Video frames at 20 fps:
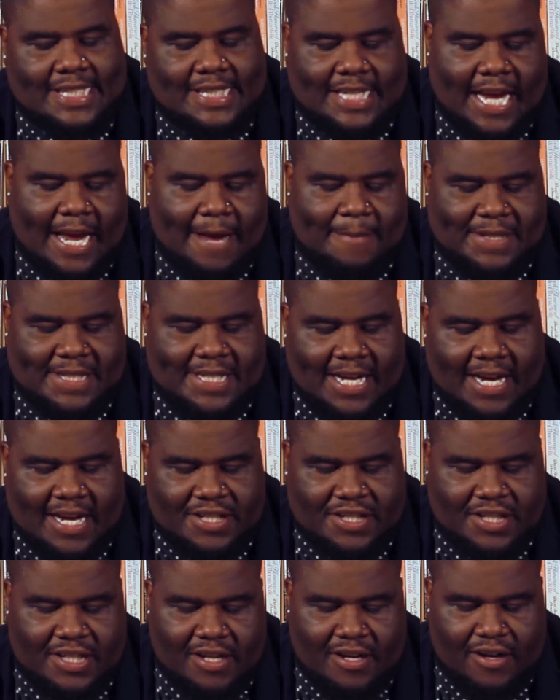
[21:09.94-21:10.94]

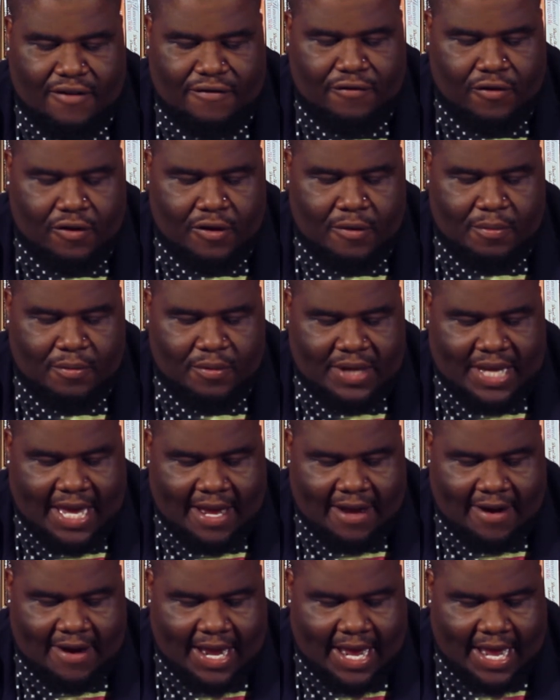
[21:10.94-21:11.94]
sabotaging the Affordable
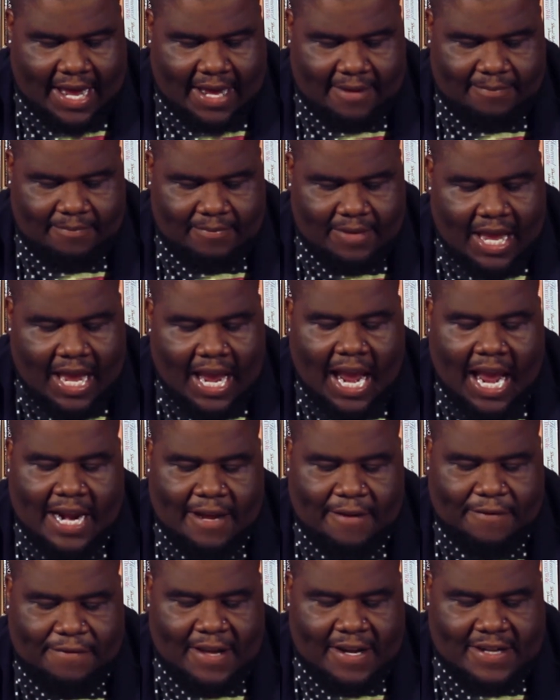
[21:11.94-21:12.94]
Care Act. And
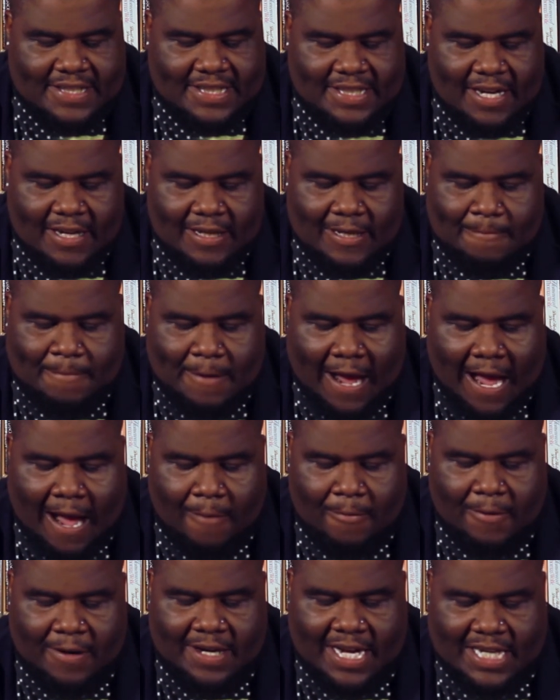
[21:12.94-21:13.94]
if they're still in
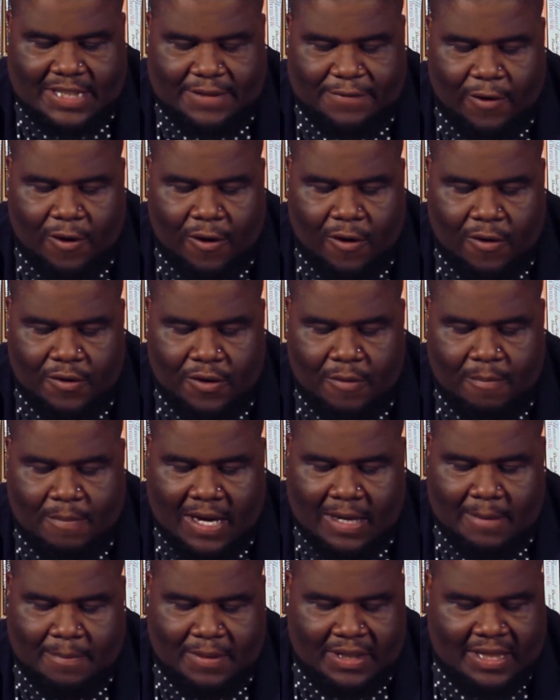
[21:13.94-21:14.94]
power next fall, you
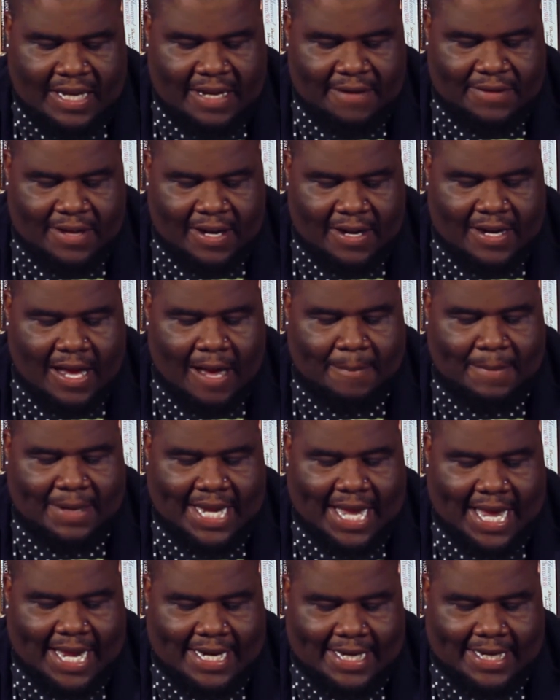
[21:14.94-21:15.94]
better believe they're
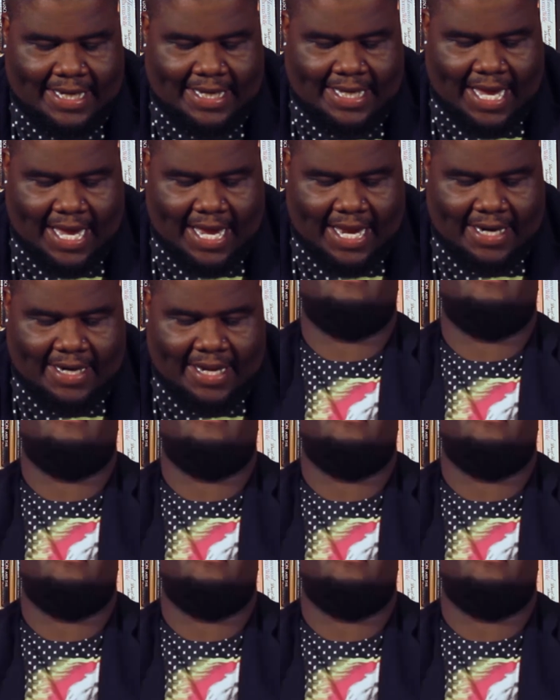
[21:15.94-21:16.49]
coming at it again.